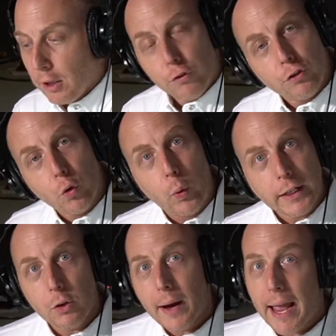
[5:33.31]
So what
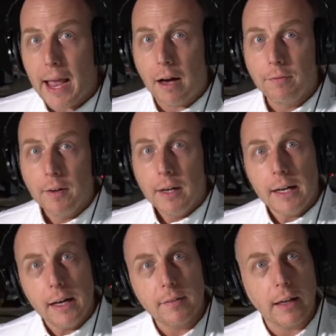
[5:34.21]
you have
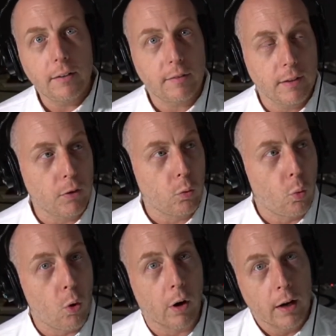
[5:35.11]
is a civil
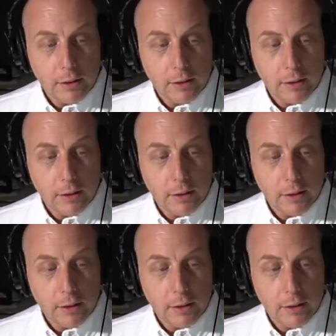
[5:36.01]
war.